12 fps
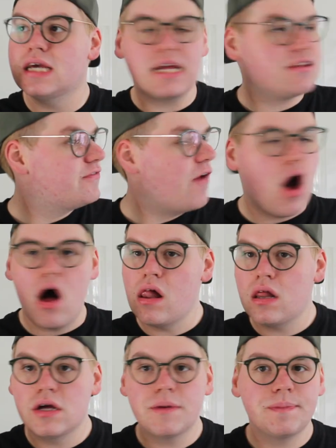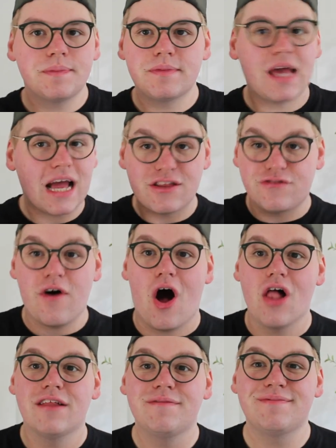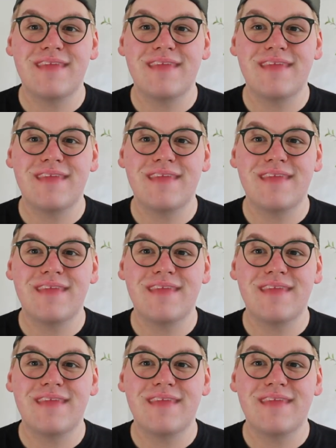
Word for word: It's fall. It's fall.